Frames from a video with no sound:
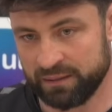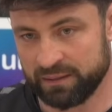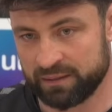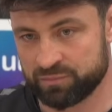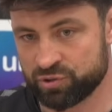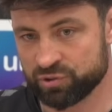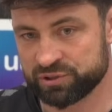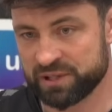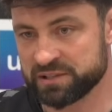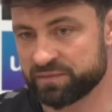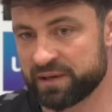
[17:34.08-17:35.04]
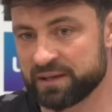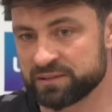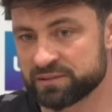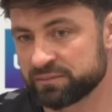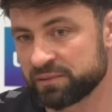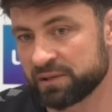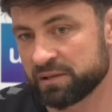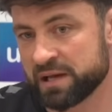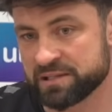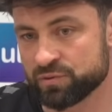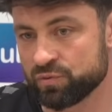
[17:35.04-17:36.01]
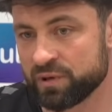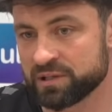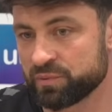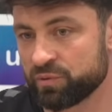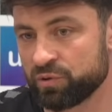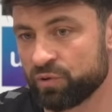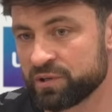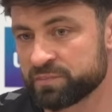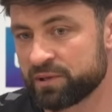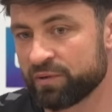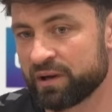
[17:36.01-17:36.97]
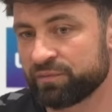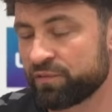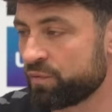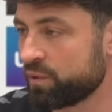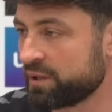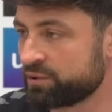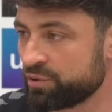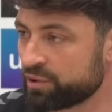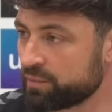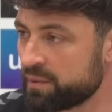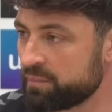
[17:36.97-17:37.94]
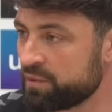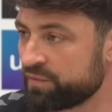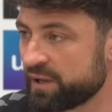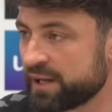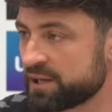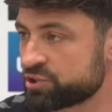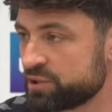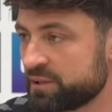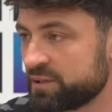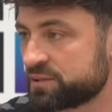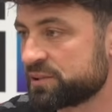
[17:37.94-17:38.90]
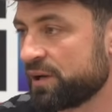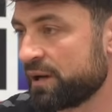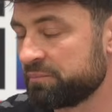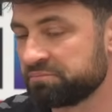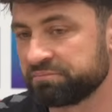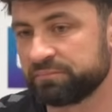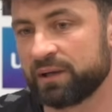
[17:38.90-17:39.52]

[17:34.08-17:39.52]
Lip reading: I'm sure Saints fans, as always, we will always be grateful for what they do, the commitment financially, the time.